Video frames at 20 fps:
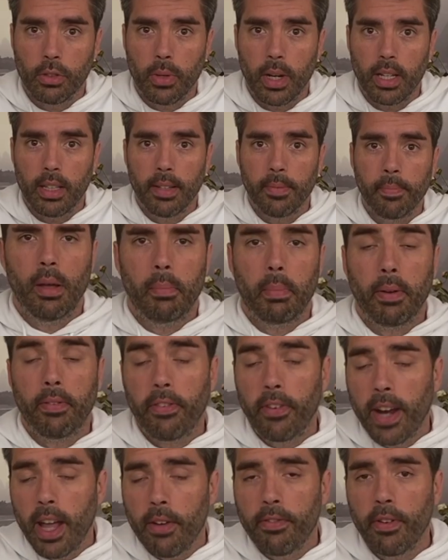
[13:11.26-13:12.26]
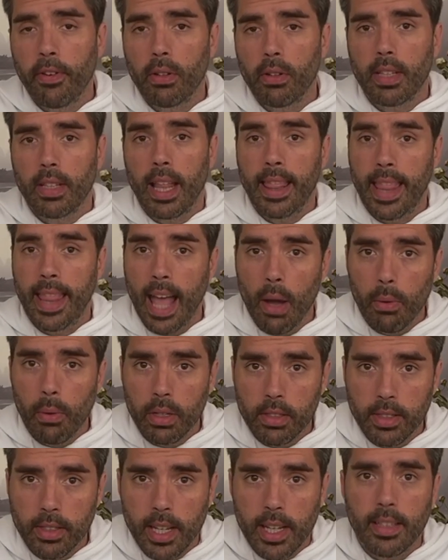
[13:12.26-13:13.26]
right? But for now, folks, that
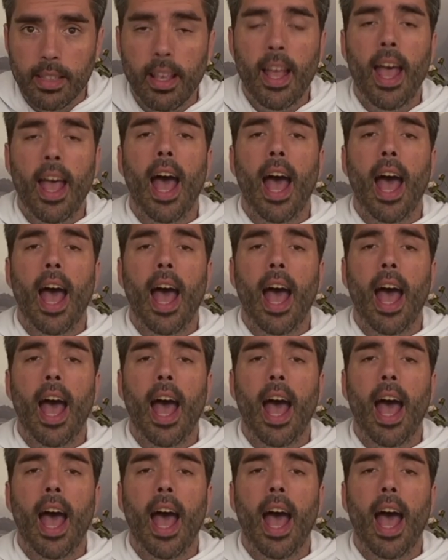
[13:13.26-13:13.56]
was it.